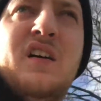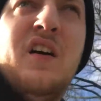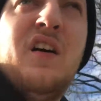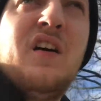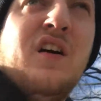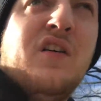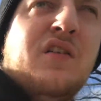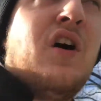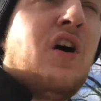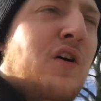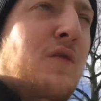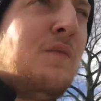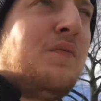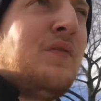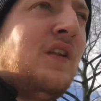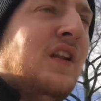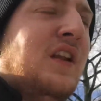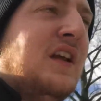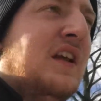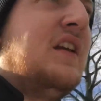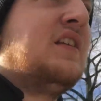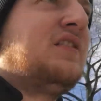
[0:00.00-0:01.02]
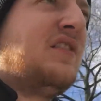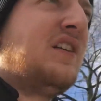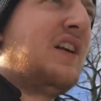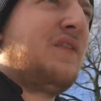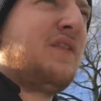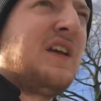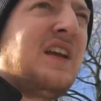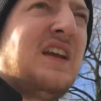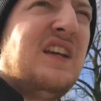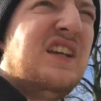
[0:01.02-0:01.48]
Hopefully, I
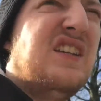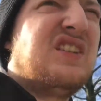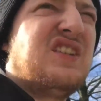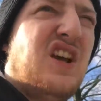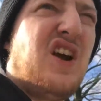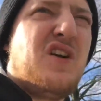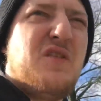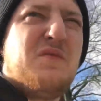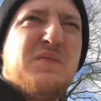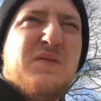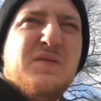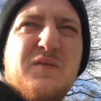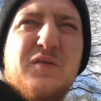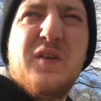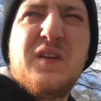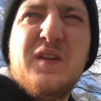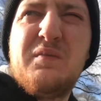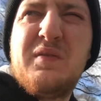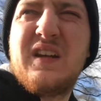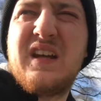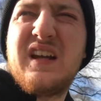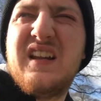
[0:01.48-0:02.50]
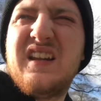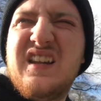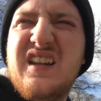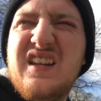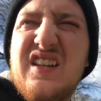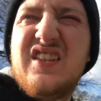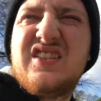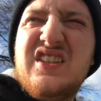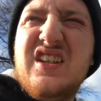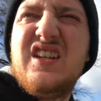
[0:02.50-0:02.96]
think it is open for the beginning
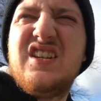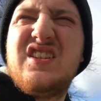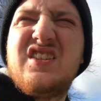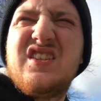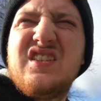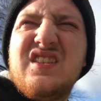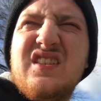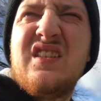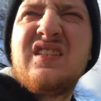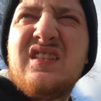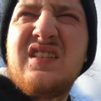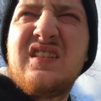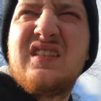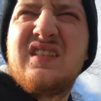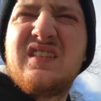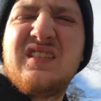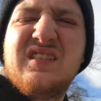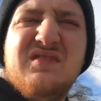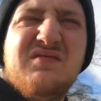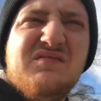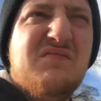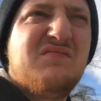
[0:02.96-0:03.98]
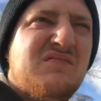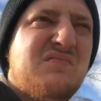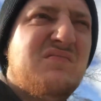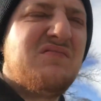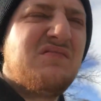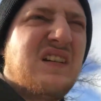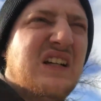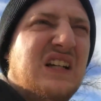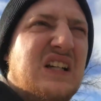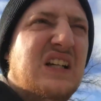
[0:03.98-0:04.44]
of the season.
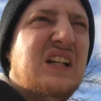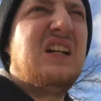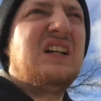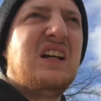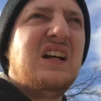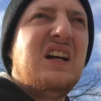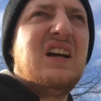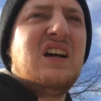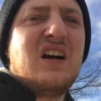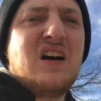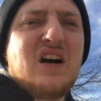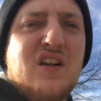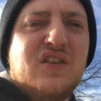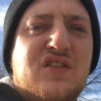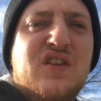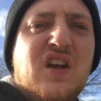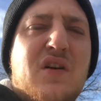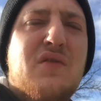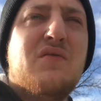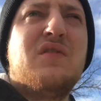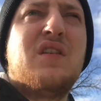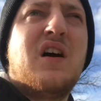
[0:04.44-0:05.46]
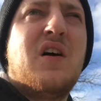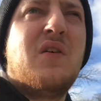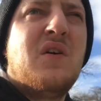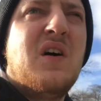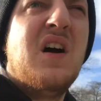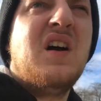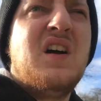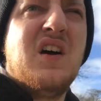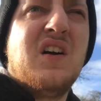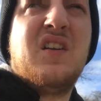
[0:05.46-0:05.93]
I don't know.
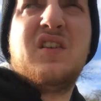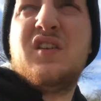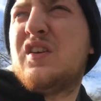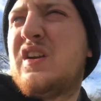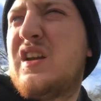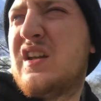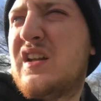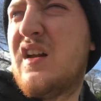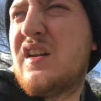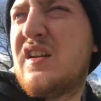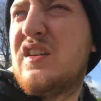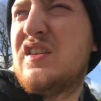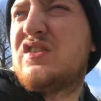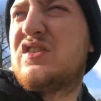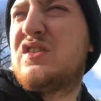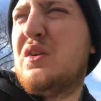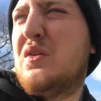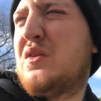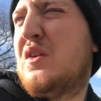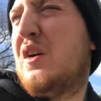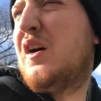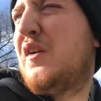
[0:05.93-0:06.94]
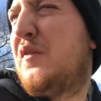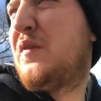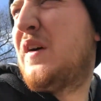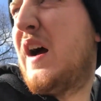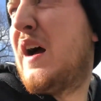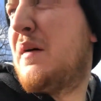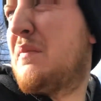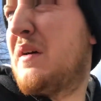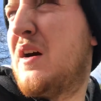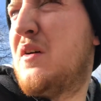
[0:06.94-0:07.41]
Looking at it, they've still got a
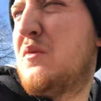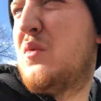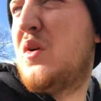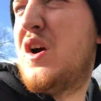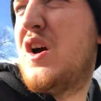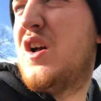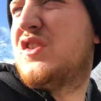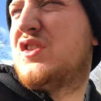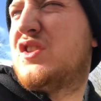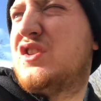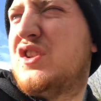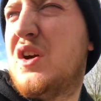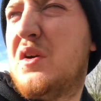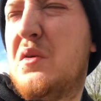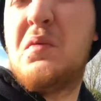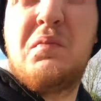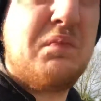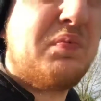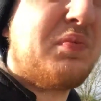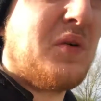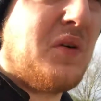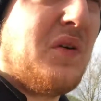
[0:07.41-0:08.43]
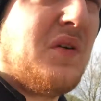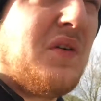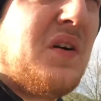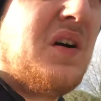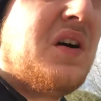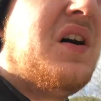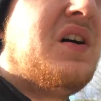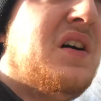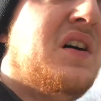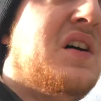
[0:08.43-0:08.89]
fair bit of work to do, but